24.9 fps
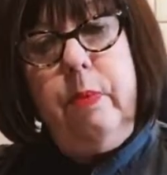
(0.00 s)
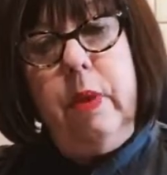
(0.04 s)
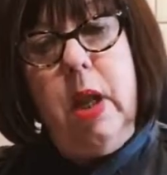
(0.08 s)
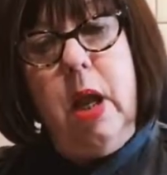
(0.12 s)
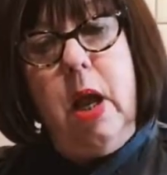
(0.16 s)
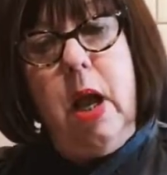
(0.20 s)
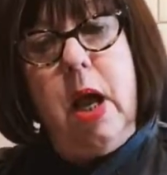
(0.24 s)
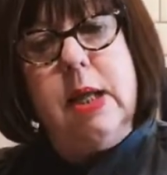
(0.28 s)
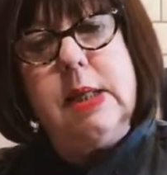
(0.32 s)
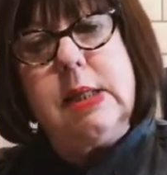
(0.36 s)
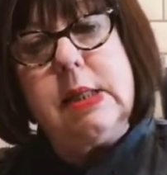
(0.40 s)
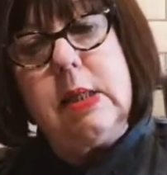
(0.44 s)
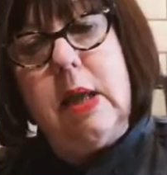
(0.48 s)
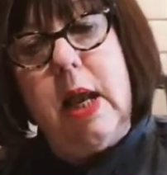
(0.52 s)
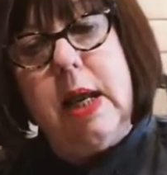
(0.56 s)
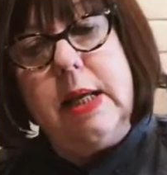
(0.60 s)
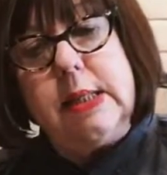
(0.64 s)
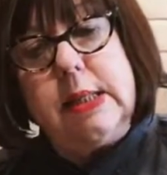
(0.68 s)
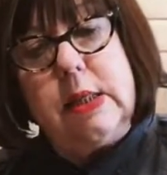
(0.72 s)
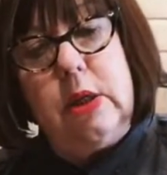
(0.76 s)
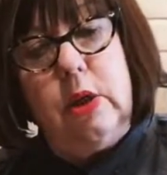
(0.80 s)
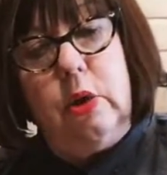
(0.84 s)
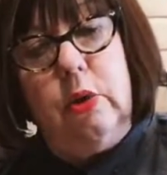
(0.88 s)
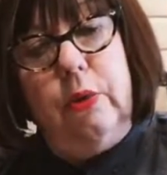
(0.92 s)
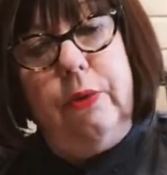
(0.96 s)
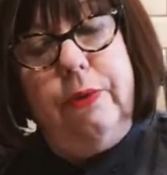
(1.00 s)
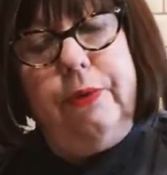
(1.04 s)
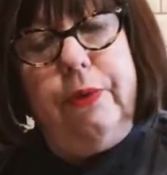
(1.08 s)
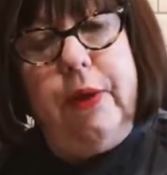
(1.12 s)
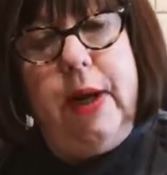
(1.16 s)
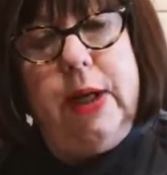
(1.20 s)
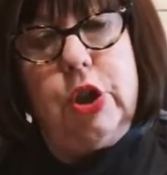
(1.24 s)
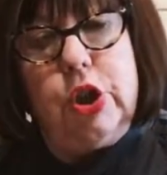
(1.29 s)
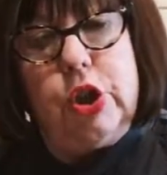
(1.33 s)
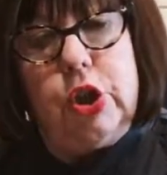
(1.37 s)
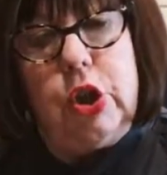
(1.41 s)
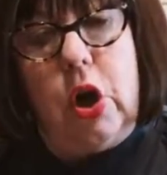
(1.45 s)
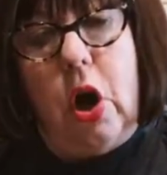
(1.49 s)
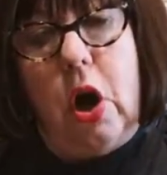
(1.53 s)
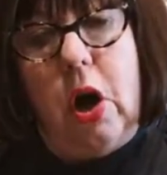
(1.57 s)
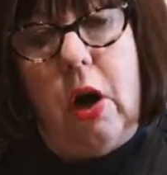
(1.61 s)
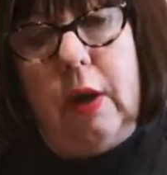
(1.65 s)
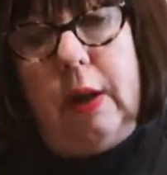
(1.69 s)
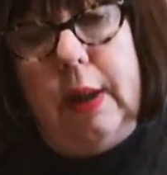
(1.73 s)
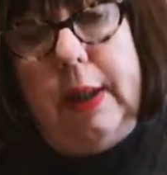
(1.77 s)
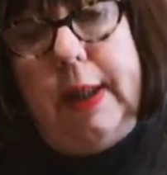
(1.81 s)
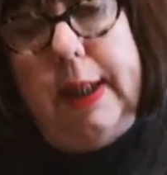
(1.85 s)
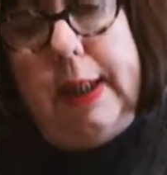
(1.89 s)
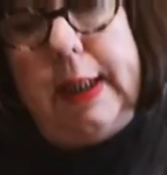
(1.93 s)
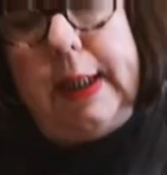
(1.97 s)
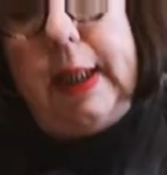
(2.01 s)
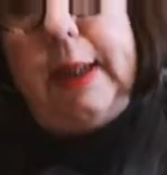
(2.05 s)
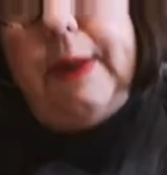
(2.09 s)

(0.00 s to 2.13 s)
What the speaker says: I slice a little fresh garlic,